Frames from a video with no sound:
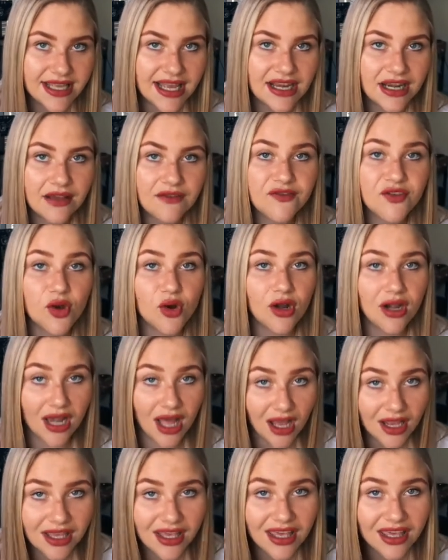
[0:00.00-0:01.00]
and if you're
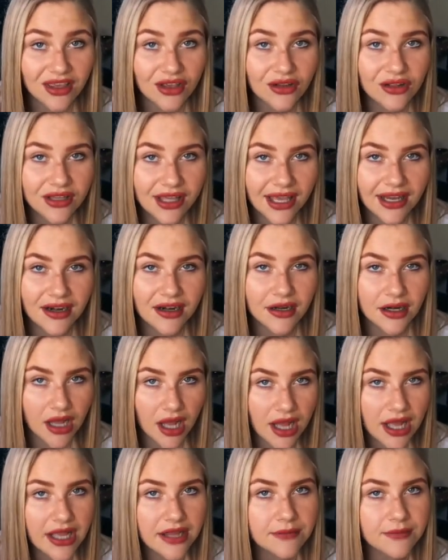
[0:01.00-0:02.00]
lucky you'll get a
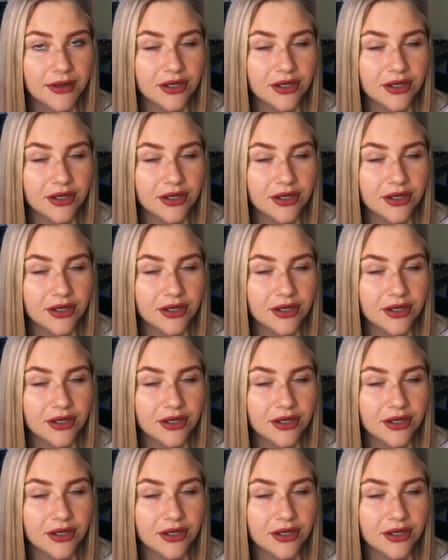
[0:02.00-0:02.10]
9,